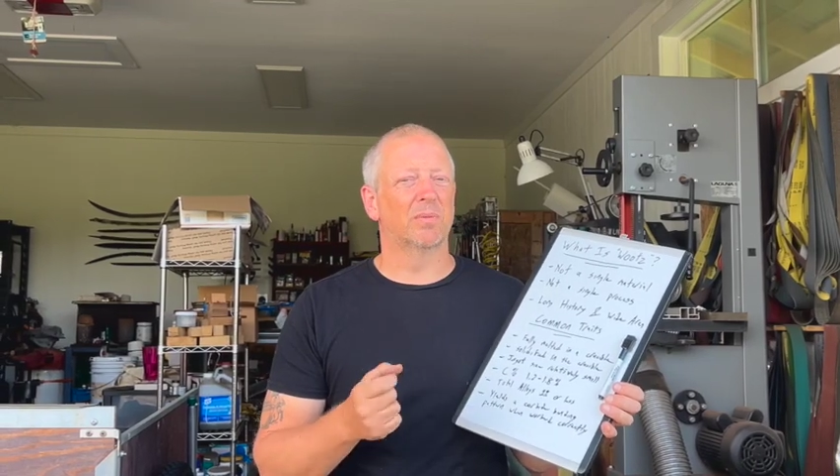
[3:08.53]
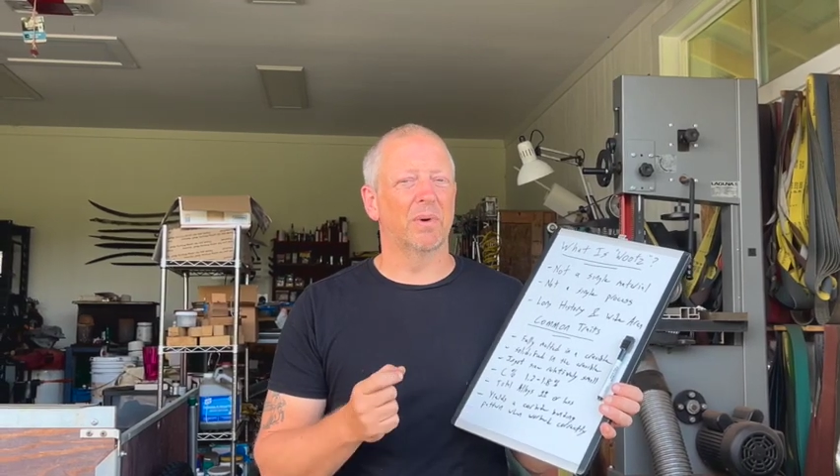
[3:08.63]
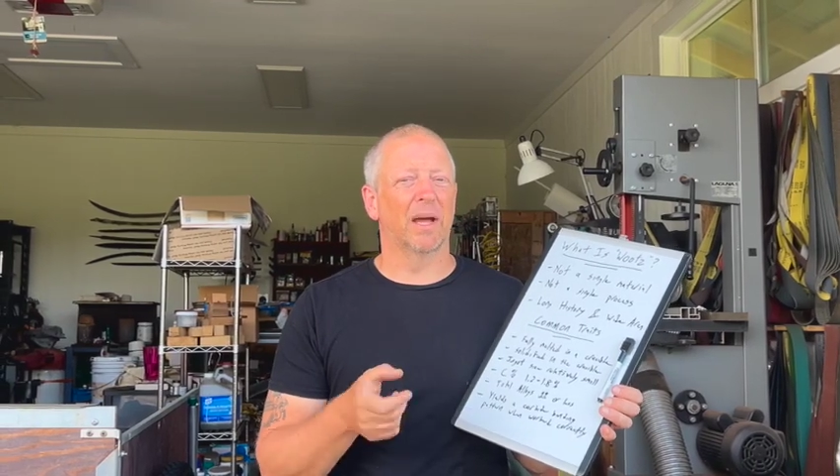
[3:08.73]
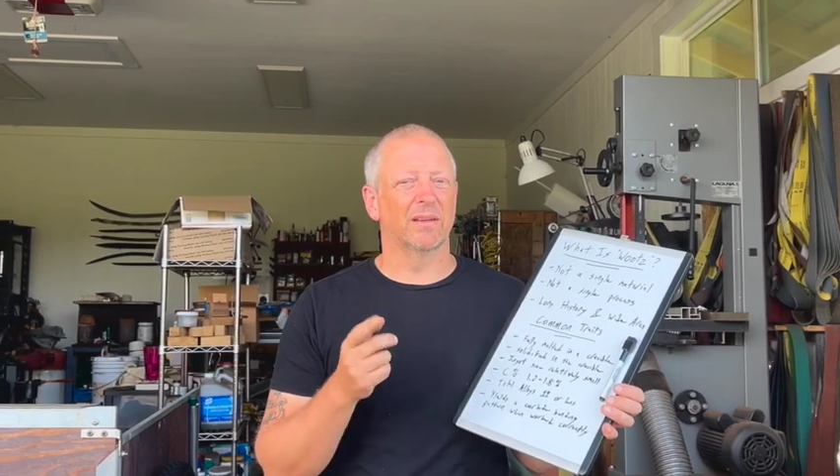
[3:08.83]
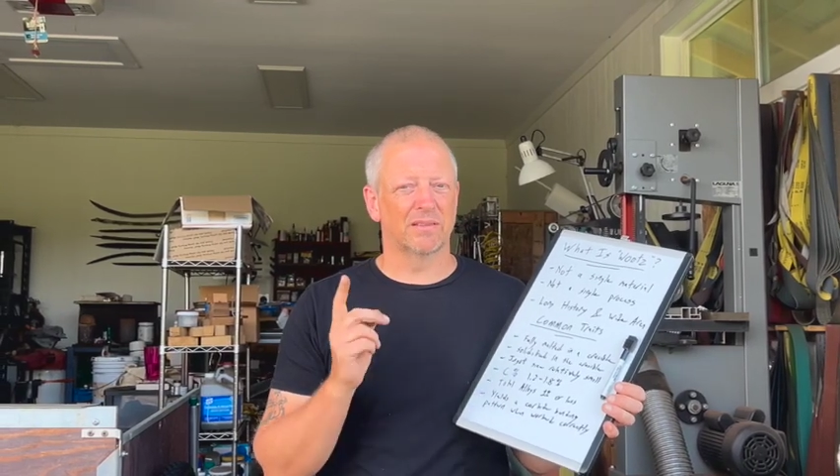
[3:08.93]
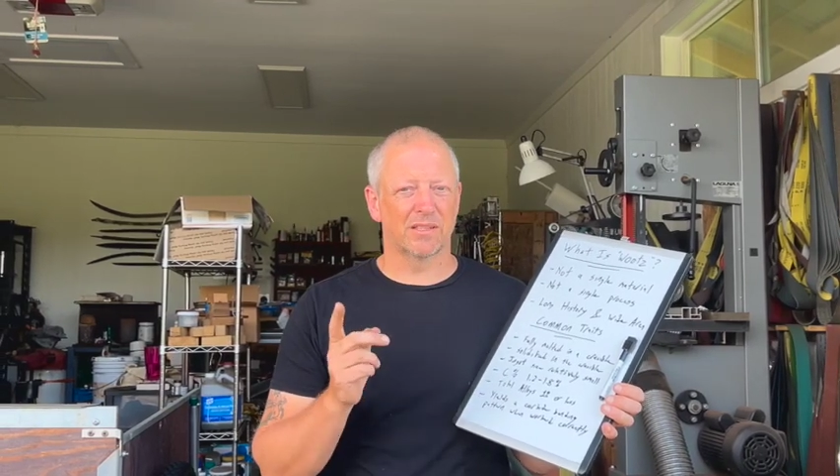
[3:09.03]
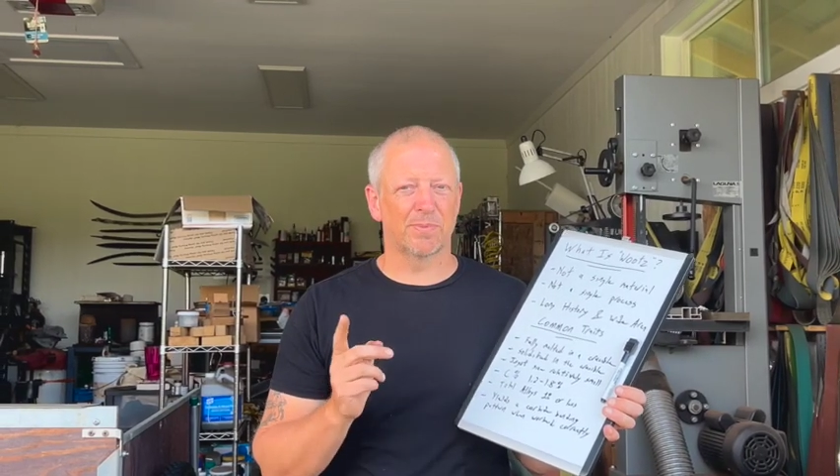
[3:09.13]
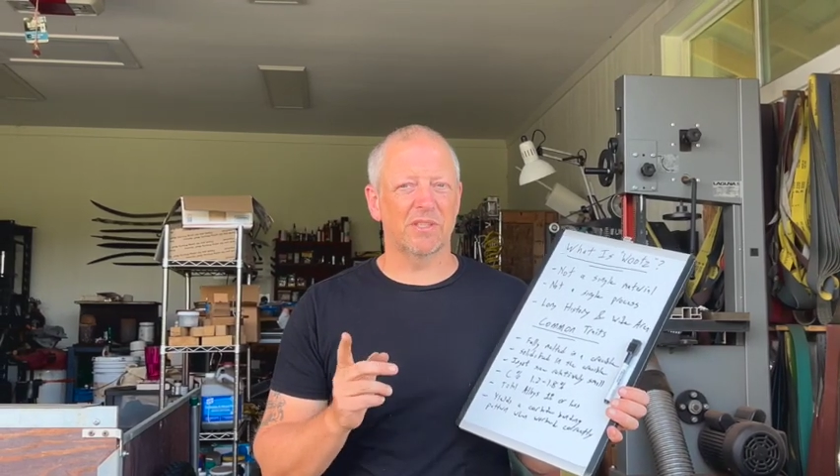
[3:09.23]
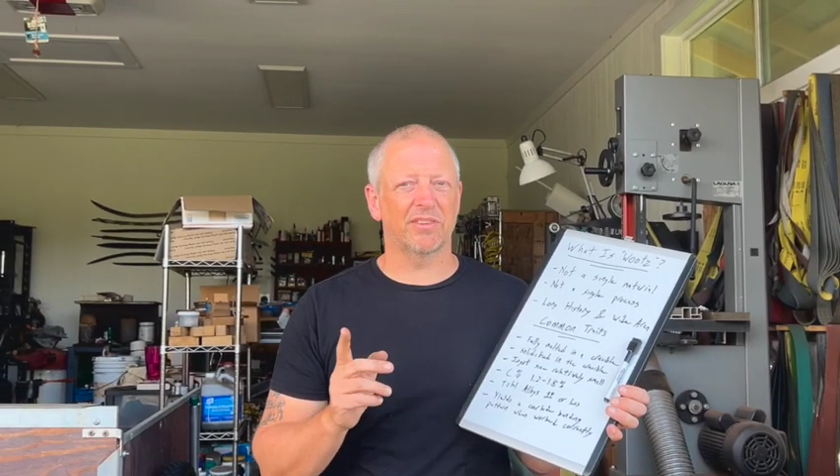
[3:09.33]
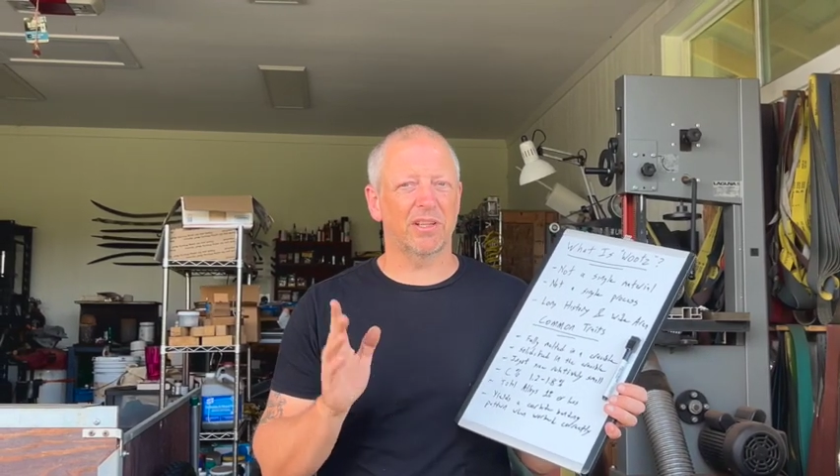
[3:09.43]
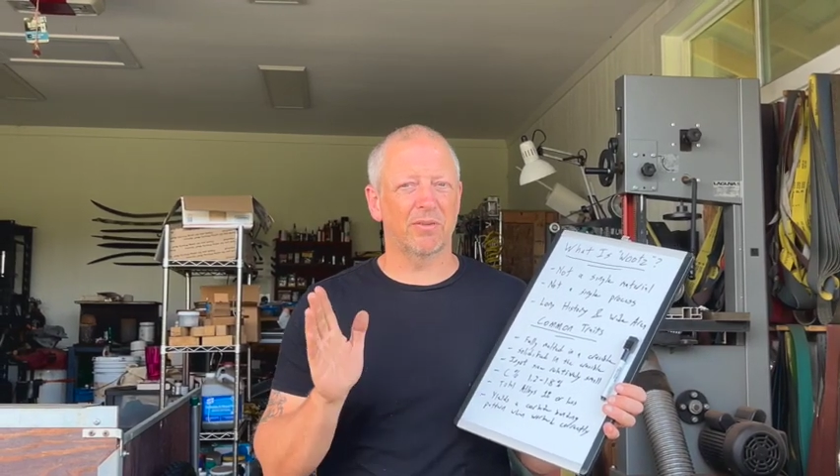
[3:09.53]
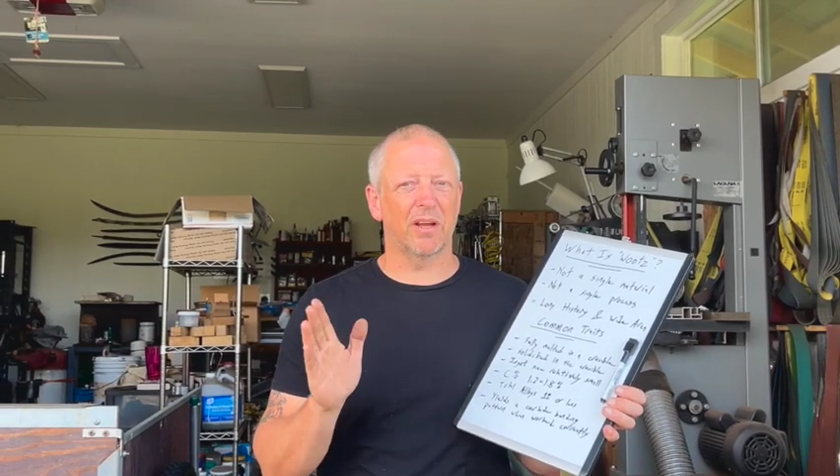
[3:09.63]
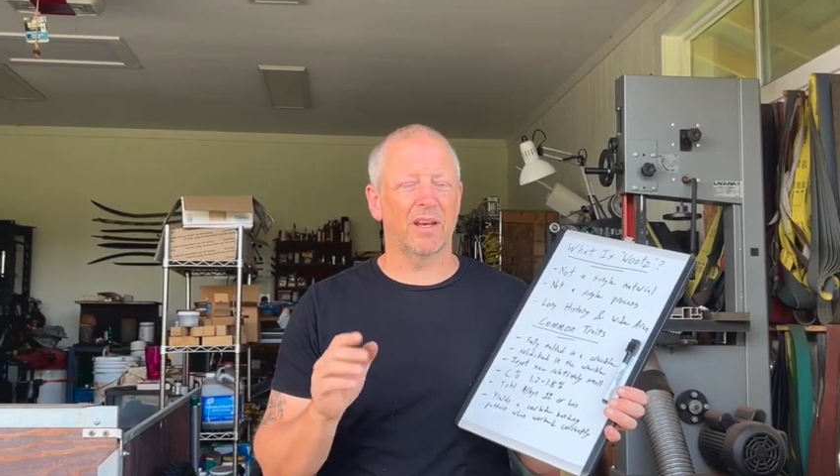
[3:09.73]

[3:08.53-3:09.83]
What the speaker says: but specifically right